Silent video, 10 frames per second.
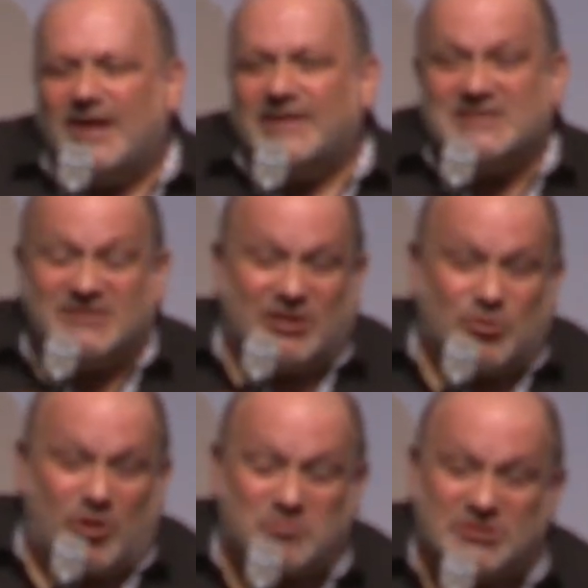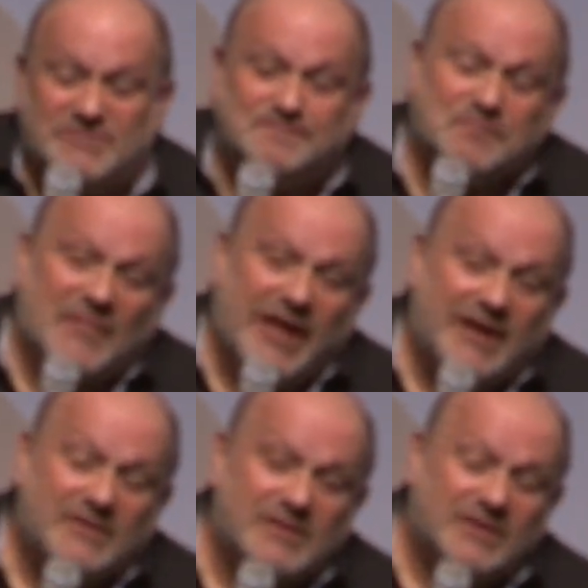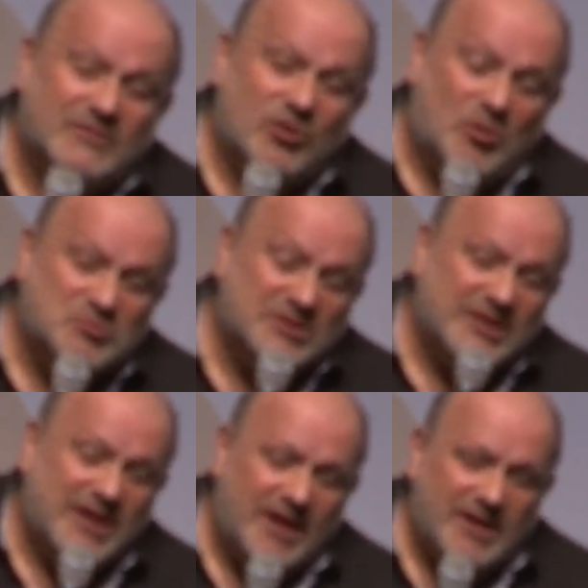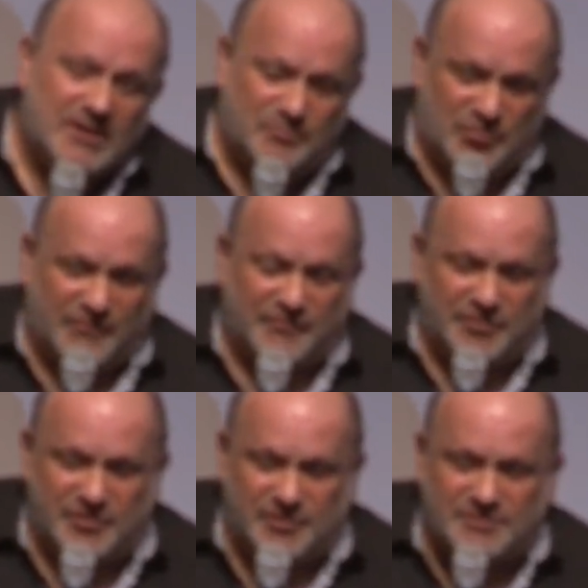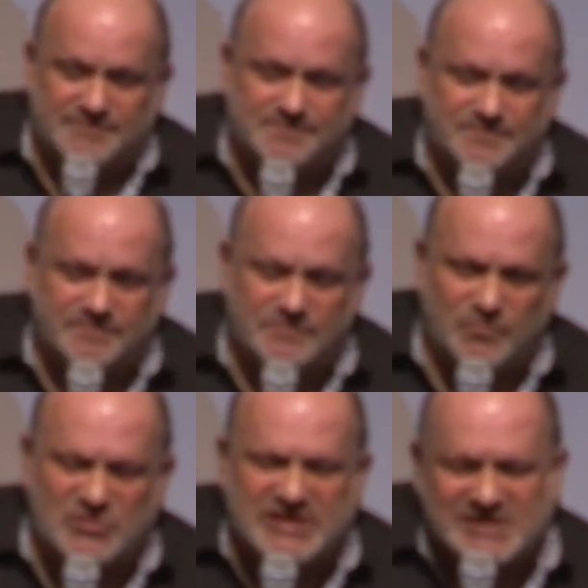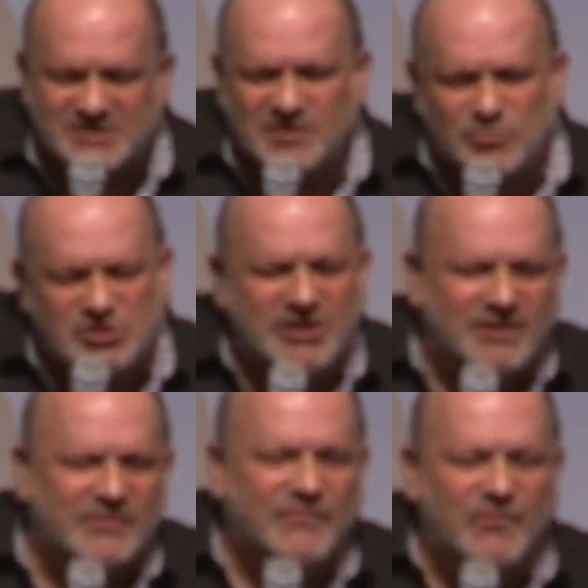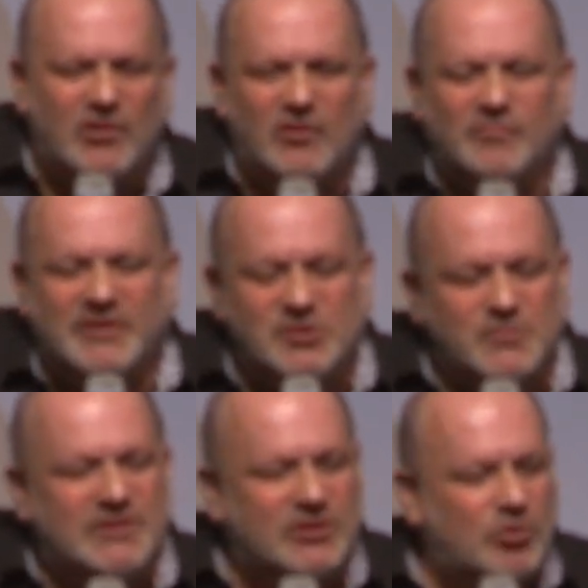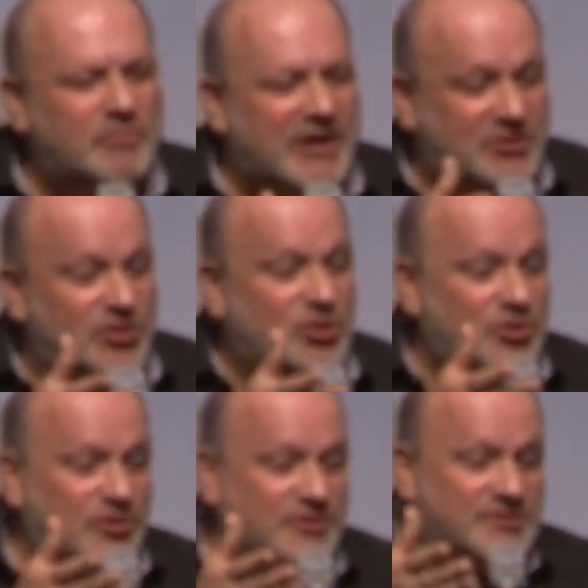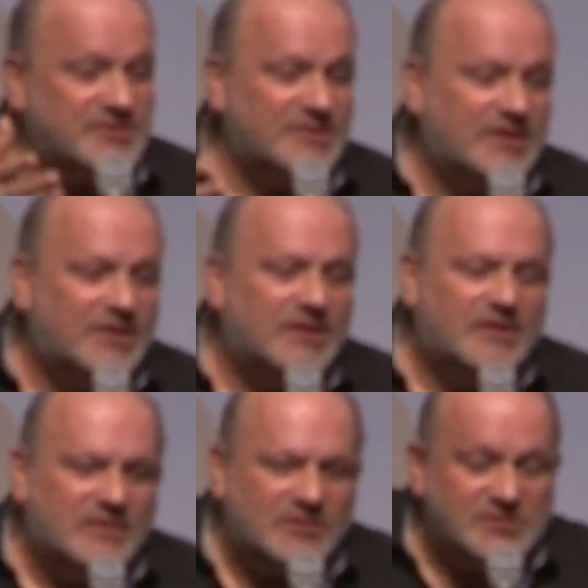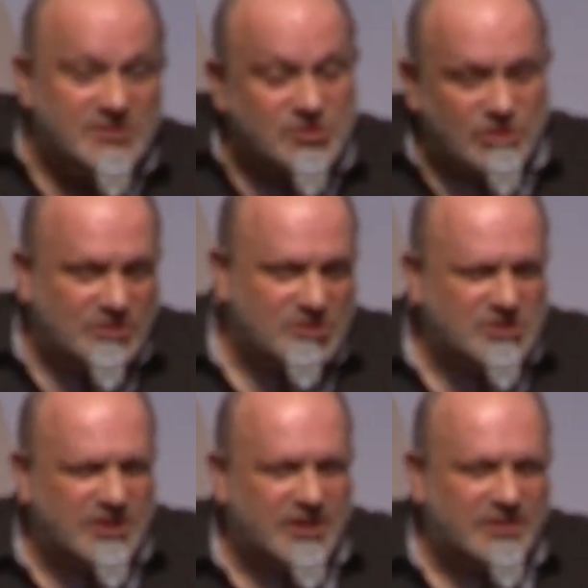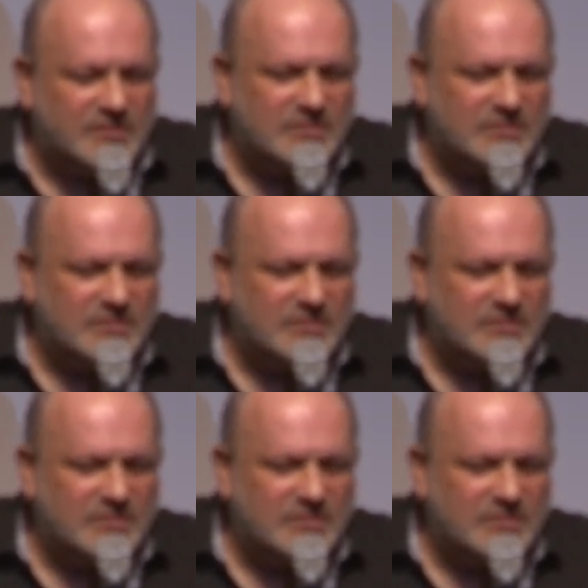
that's another option. And the option that I prefer, which has the Mossad involved, but it's really going back to the Kurds. There's this Kurdish guy